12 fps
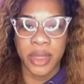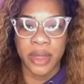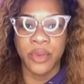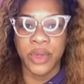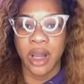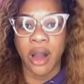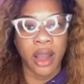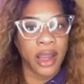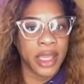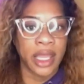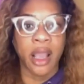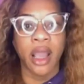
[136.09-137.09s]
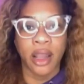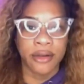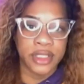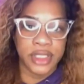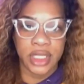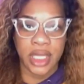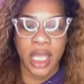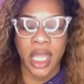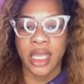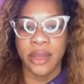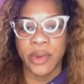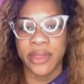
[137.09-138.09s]
and we are encouraging
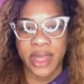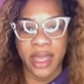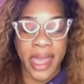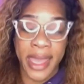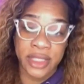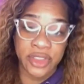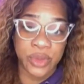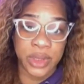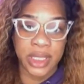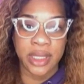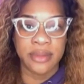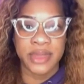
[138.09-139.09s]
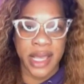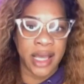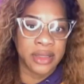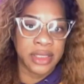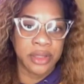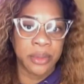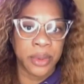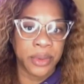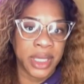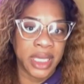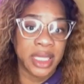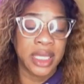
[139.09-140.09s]
anyone that actually comes out to the
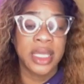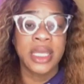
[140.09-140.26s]
parade